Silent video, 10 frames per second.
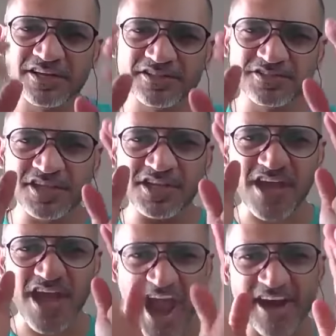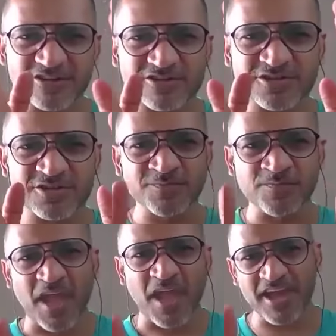the ads
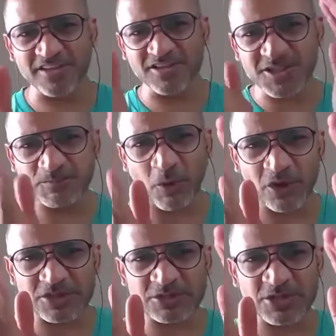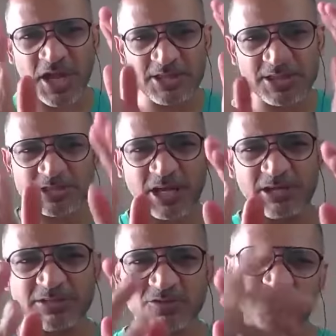and the spots and the
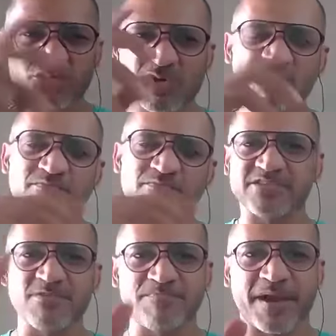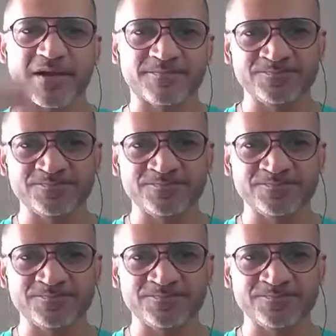channels which will give you maximum impact.